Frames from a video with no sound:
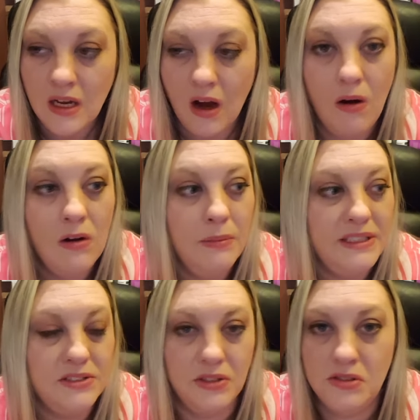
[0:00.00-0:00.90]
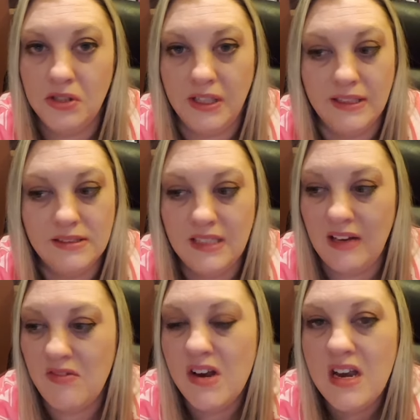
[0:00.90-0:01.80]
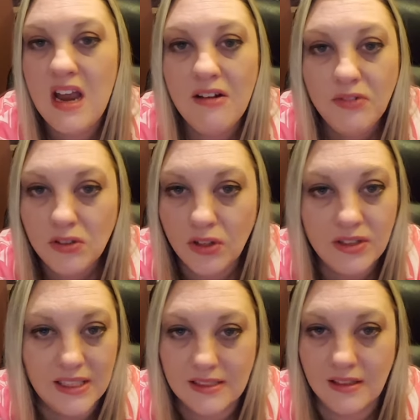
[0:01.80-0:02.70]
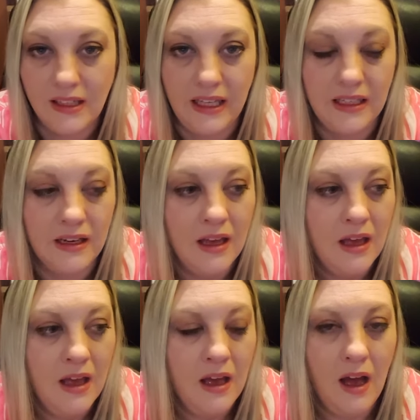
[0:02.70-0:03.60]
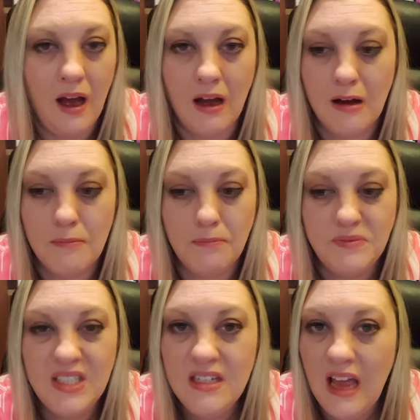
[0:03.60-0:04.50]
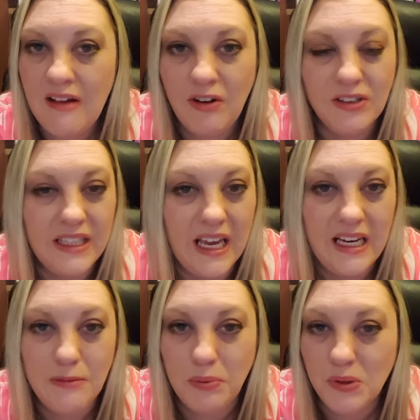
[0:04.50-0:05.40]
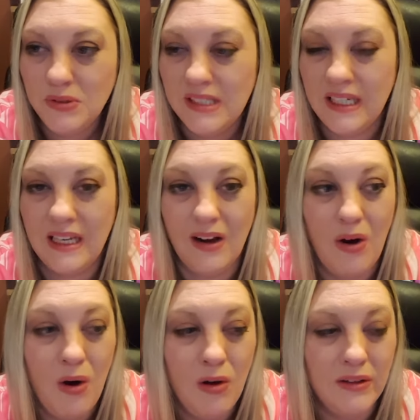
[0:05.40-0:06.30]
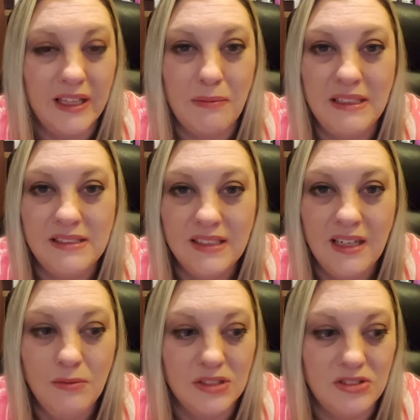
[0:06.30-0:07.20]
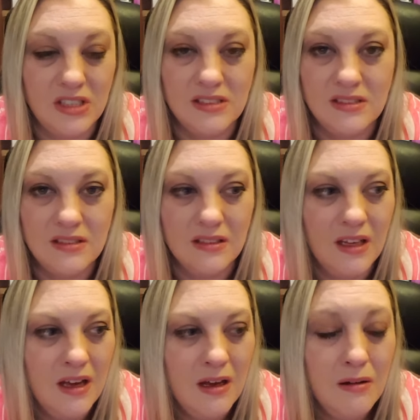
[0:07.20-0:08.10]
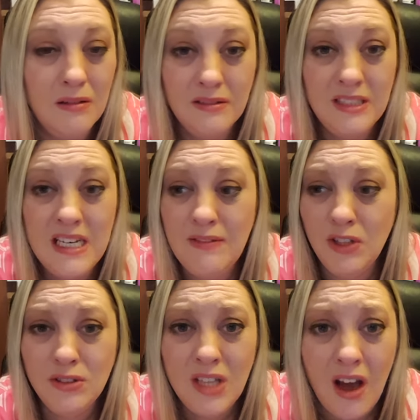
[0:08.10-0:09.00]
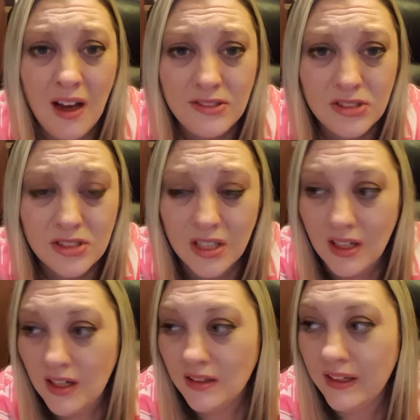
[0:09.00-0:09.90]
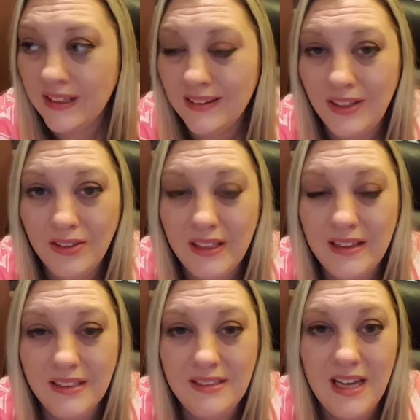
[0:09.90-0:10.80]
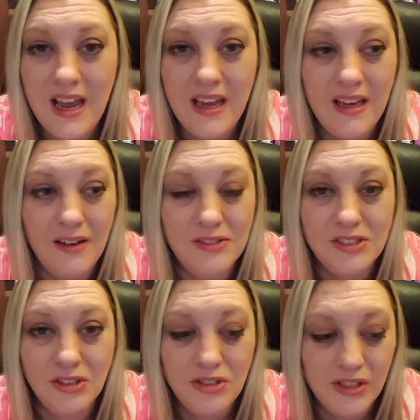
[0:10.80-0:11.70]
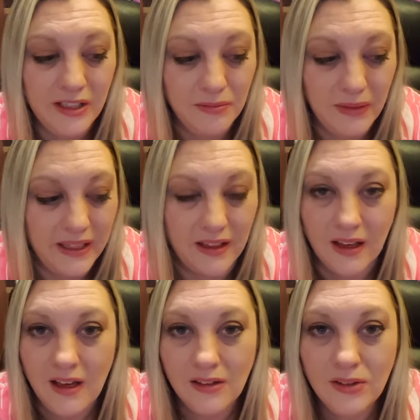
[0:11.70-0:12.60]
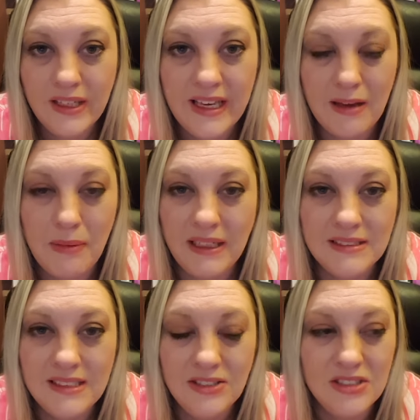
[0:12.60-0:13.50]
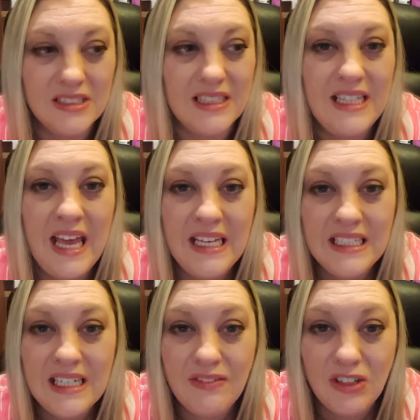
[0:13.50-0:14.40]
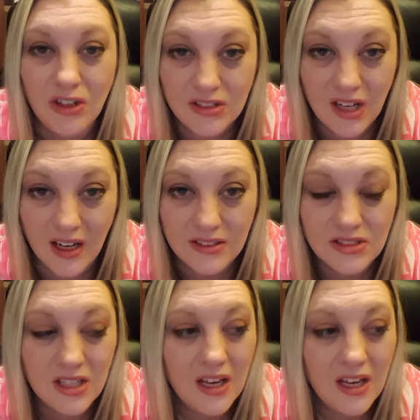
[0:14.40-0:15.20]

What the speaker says: All my surgeries, they've never looked this clean. Didn't have hardly any bruising at all. Like, my skin was just, didn't even look touched. Like, literally the day of surgery, I'm like looking at my incisions and they didn't even look touched.